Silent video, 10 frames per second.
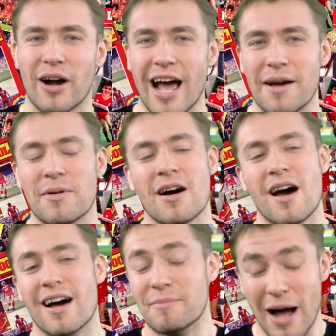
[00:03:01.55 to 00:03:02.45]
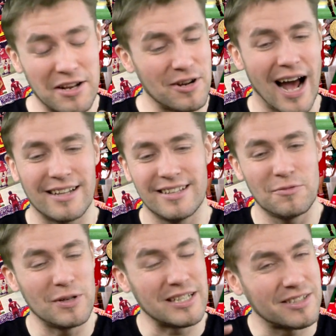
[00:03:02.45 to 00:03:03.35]
game. Man
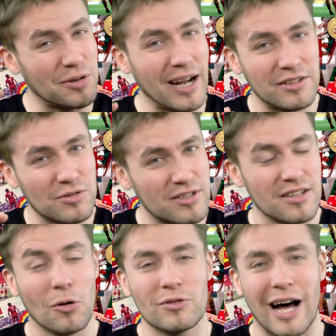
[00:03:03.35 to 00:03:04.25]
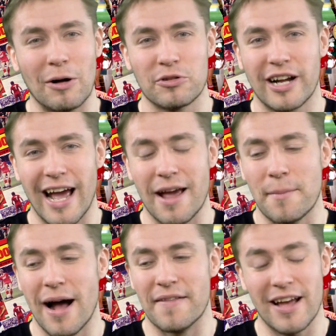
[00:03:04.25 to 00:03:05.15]
United will try to slow down the game
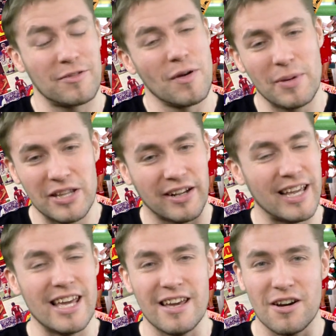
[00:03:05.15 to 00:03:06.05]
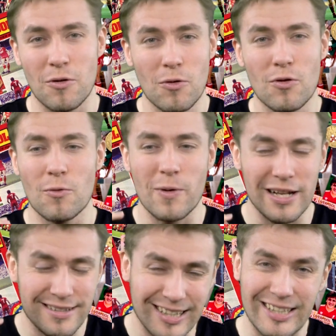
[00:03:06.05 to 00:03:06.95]
and that will be the key. Who
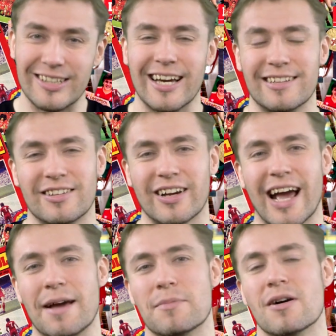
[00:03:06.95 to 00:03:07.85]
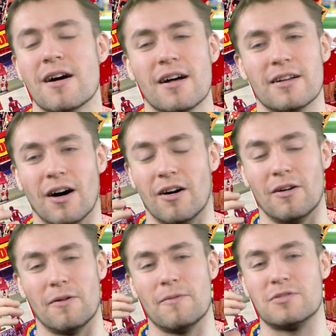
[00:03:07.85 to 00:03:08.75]
will dictate the game
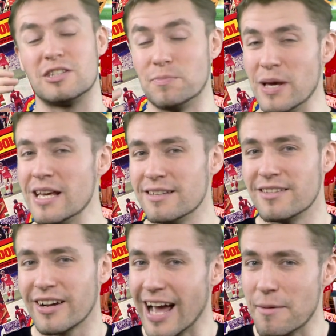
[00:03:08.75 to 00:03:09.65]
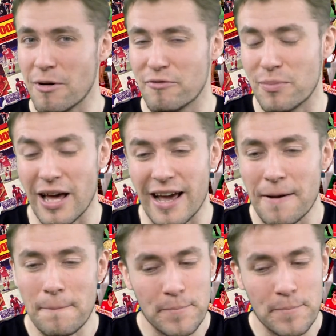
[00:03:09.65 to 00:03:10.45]
uh, speed, the game of play,